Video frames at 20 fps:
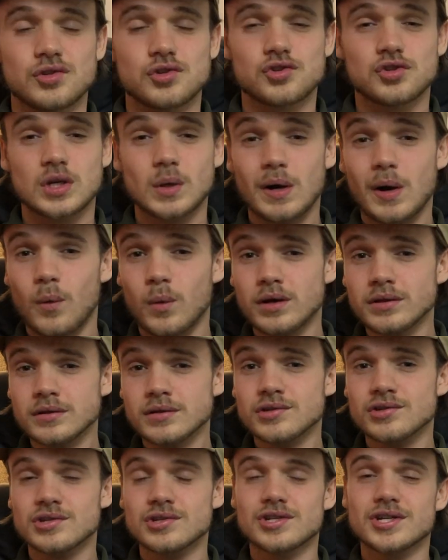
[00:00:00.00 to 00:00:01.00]
So I want to
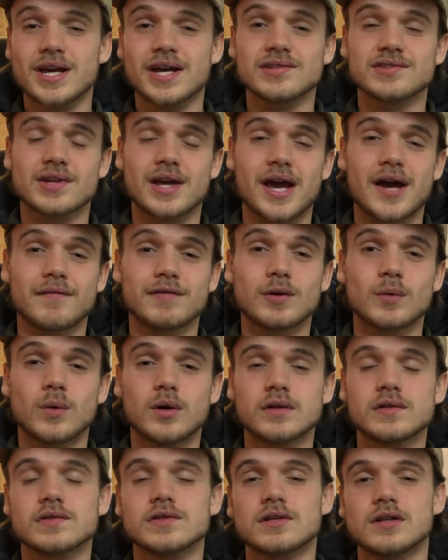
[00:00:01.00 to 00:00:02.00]
suggest
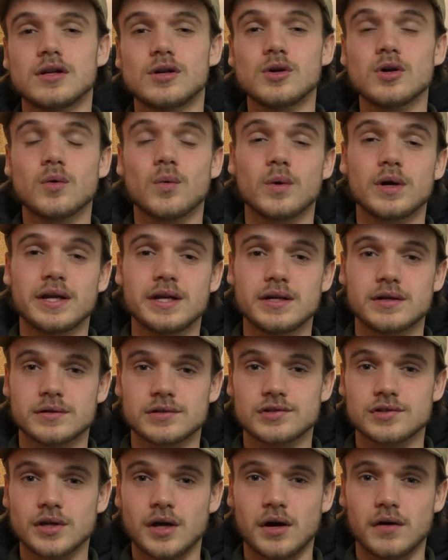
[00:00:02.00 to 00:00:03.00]
everyone to look within
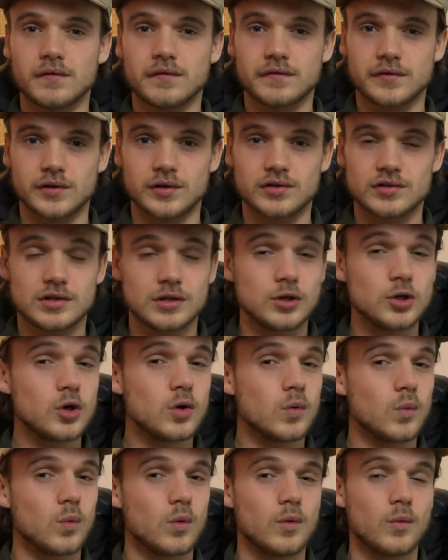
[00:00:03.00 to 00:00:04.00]
yourself first. Look
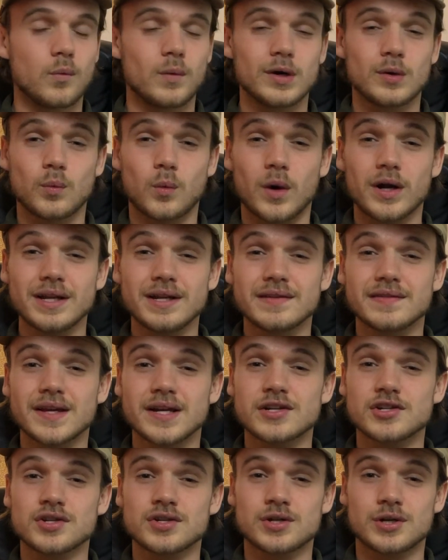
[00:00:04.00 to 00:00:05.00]
with what
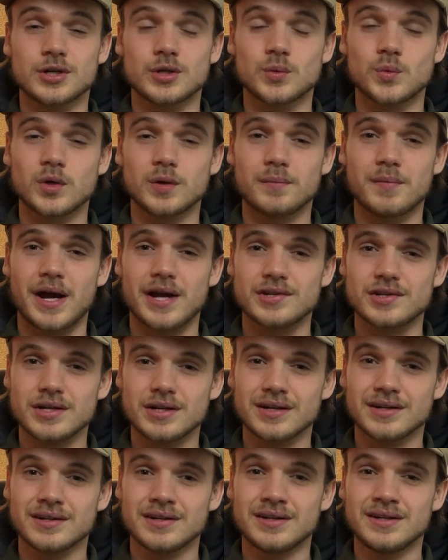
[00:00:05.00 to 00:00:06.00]
intention you're doing magic
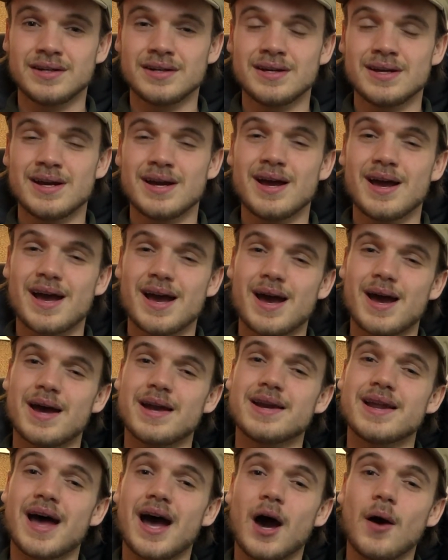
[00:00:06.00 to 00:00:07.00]
and
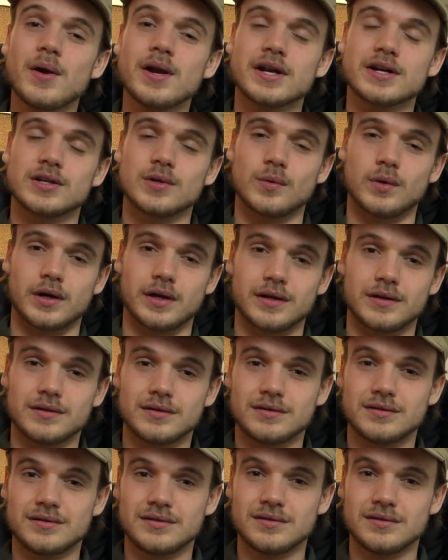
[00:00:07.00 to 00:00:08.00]
how you're doing it.